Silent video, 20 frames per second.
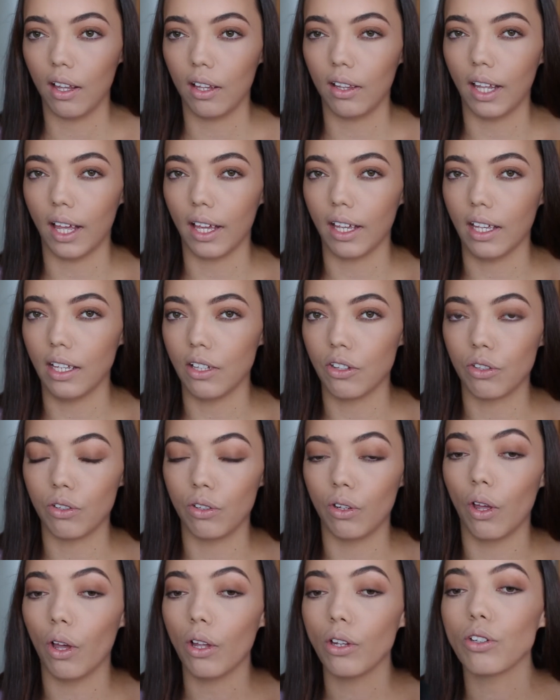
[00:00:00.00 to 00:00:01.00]
like it's
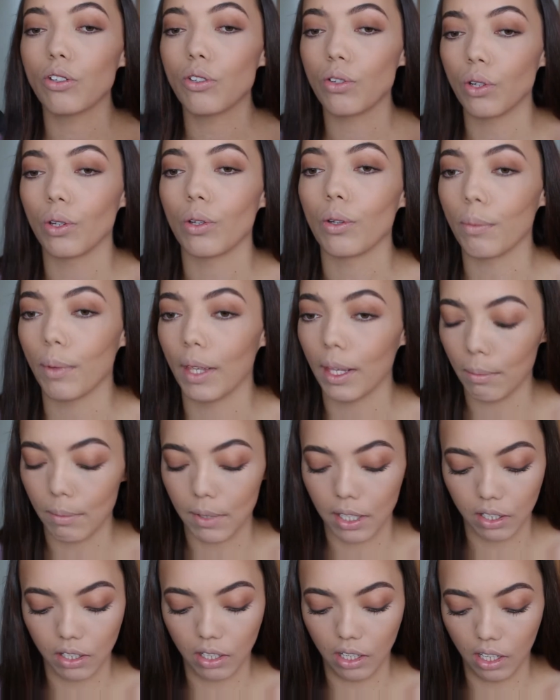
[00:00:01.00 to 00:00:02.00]
not too
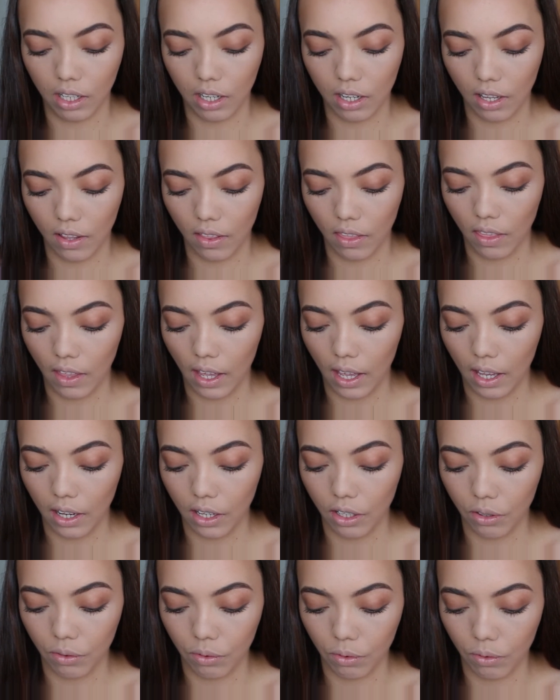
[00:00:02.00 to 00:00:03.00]
pigmented that
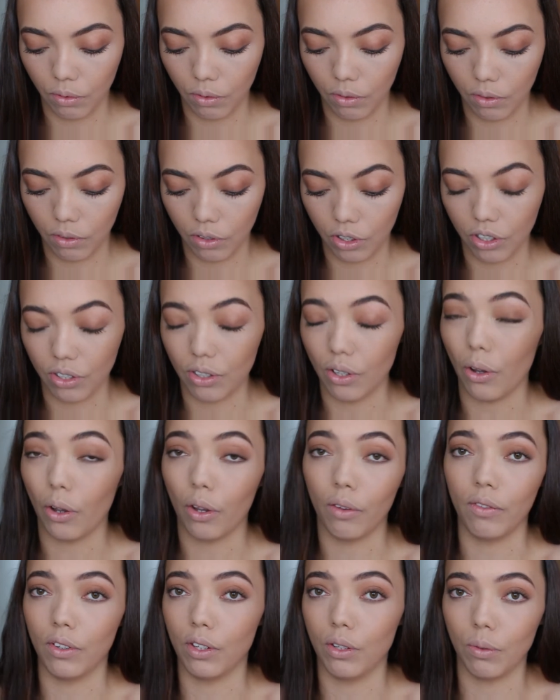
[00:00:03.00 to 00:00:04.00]
you'll just
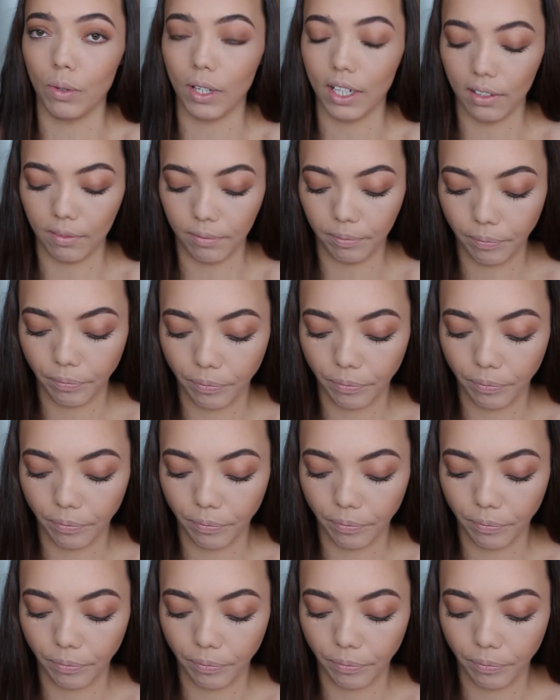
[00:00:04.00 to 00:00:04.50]
overdo it.